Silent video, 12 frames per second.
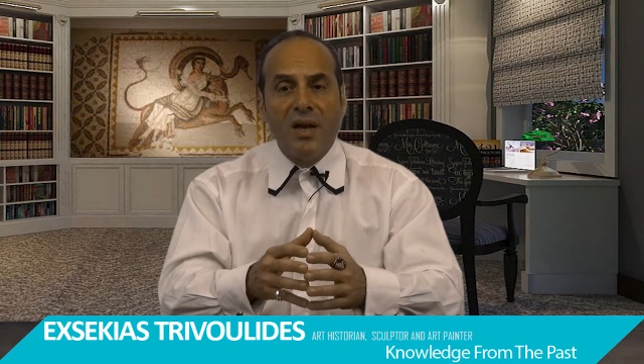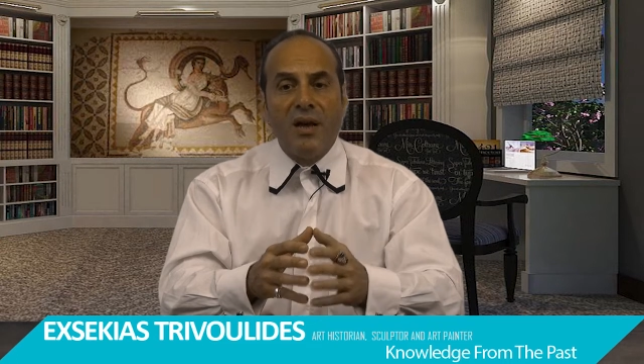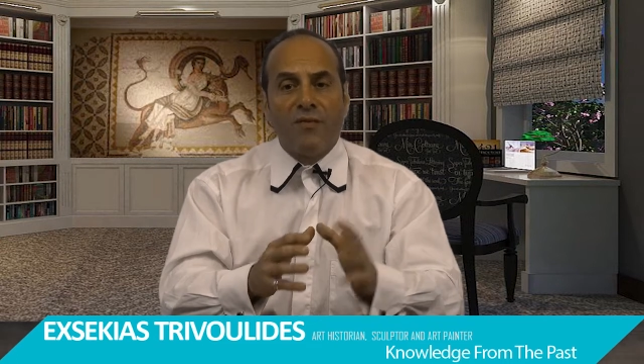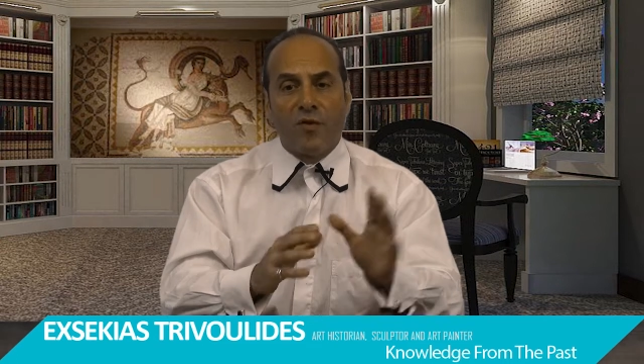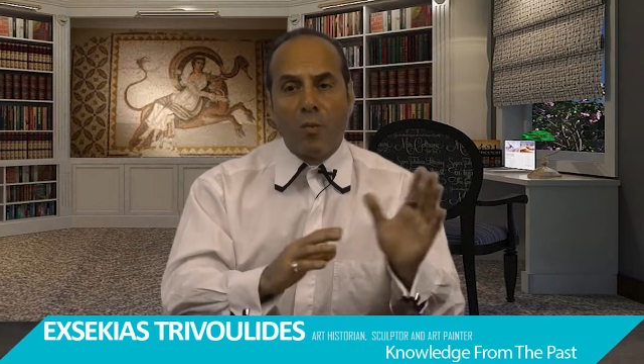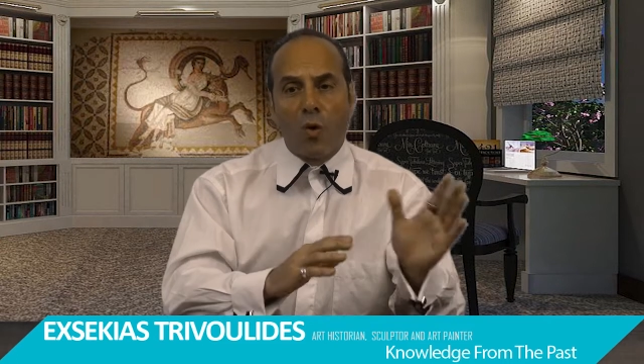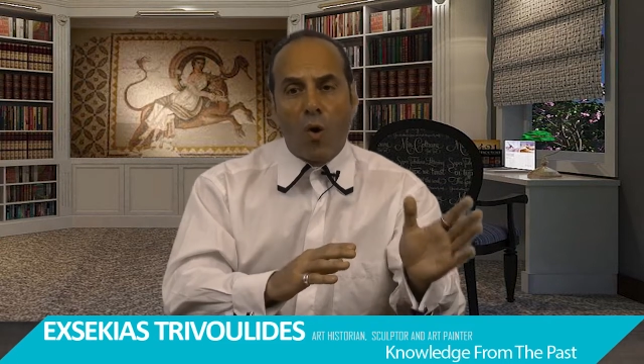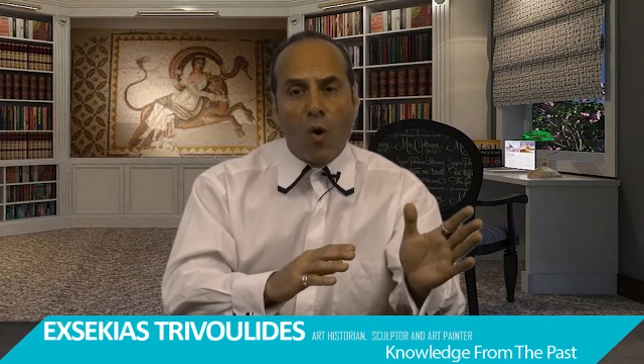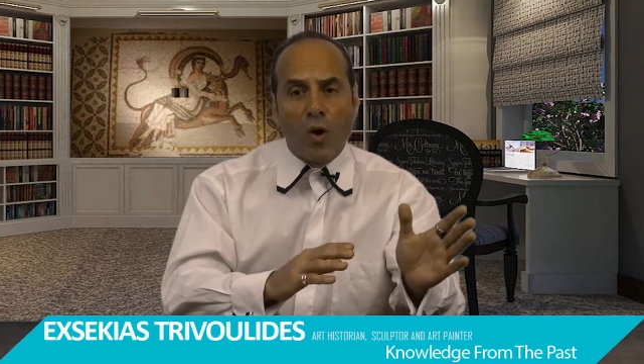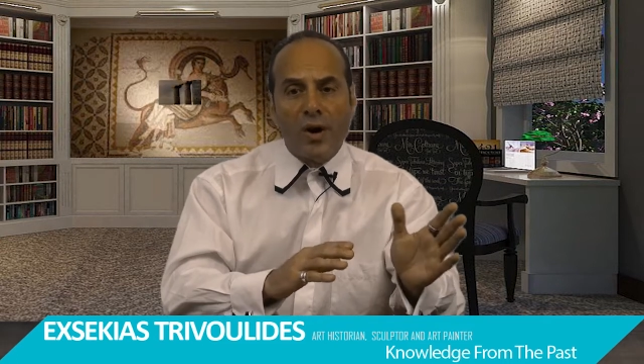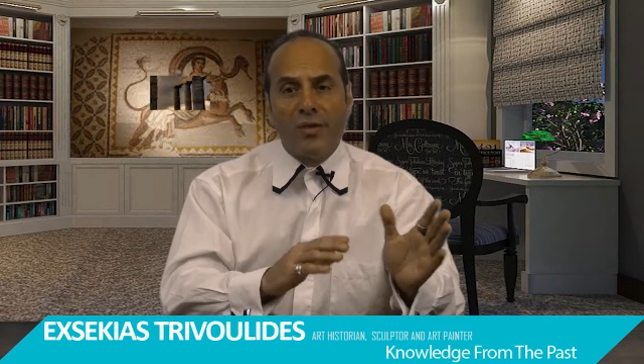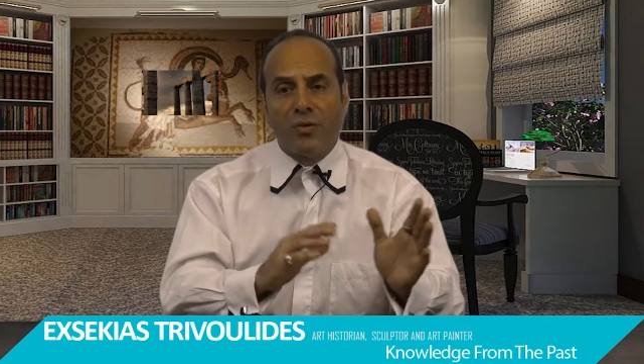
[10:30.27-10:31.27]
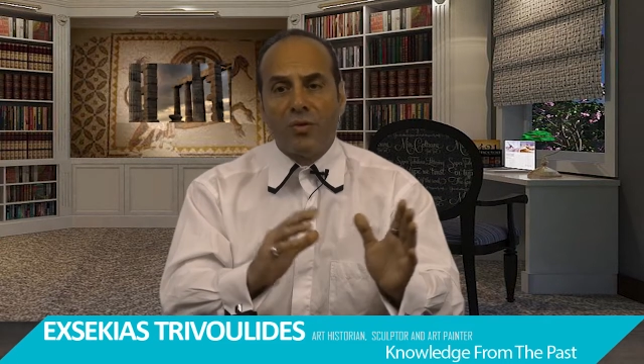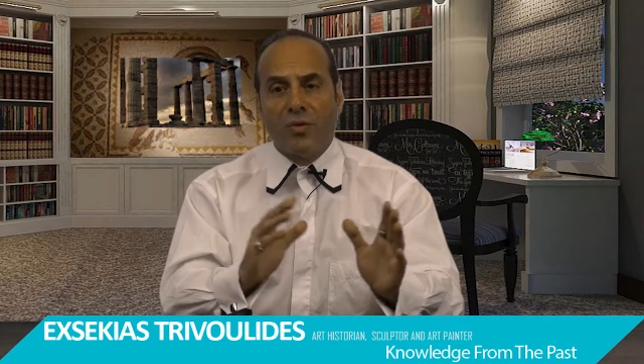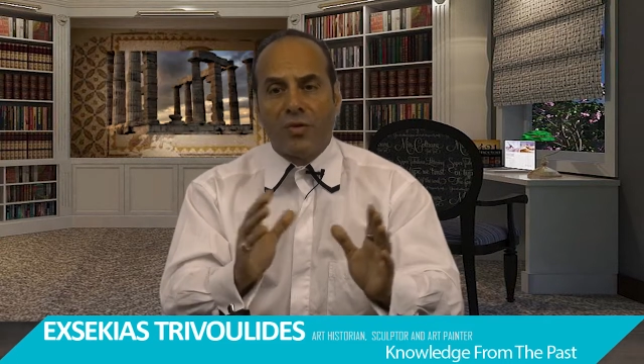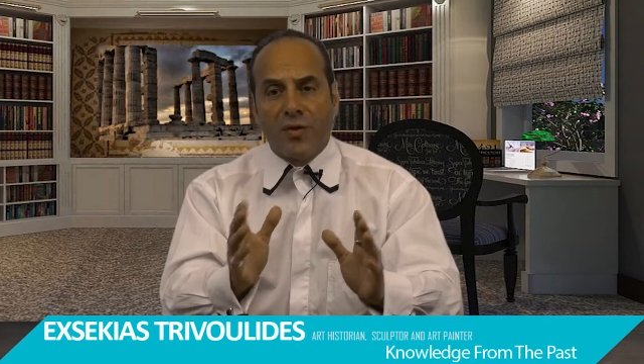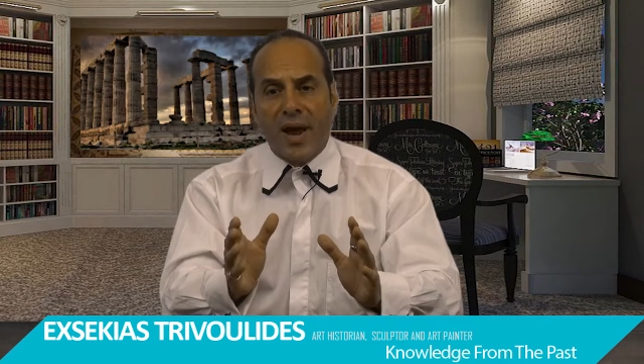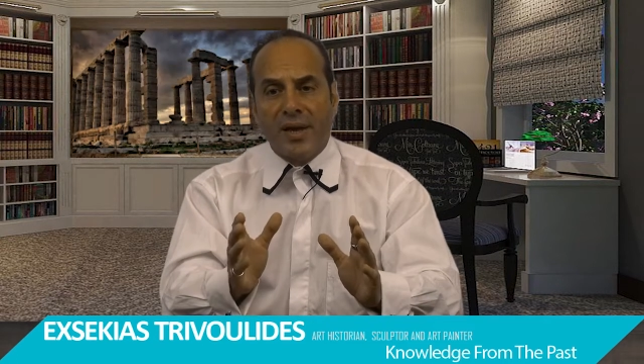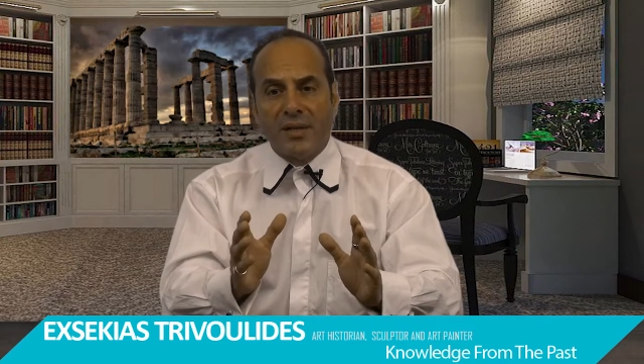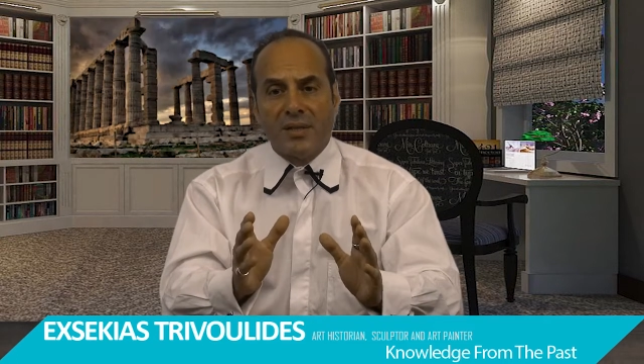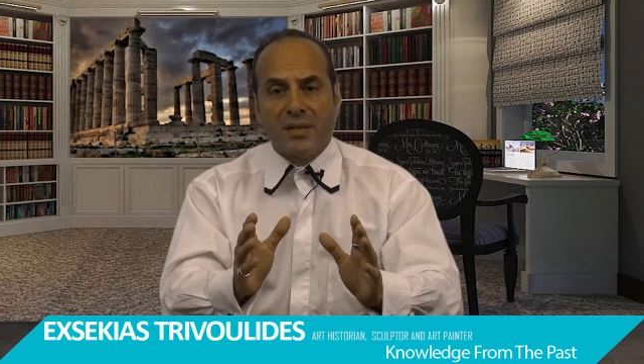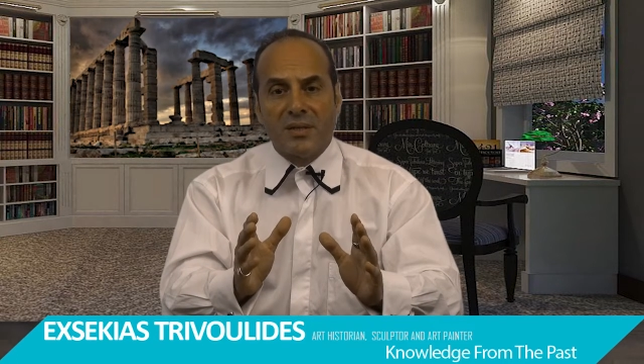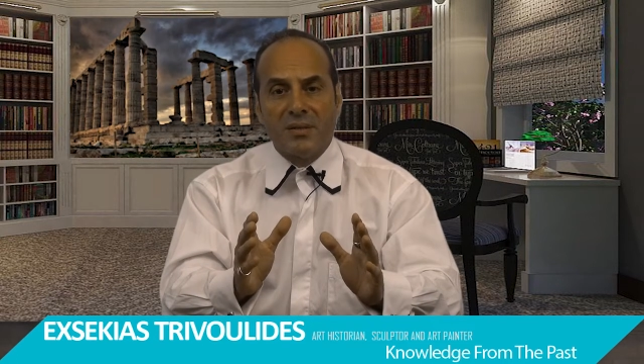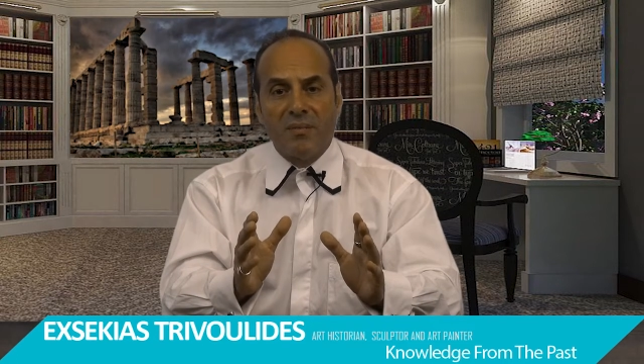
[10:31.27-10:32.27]
from Corinth to
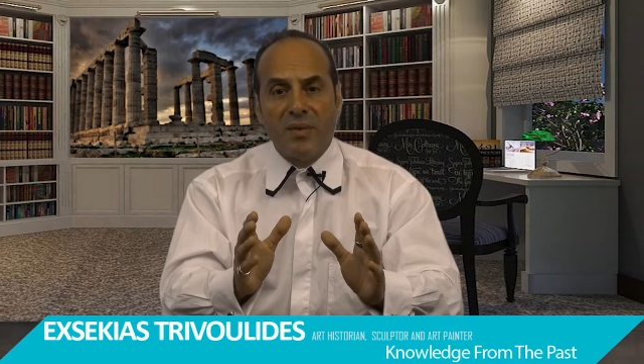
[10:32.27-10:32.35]
Thrace.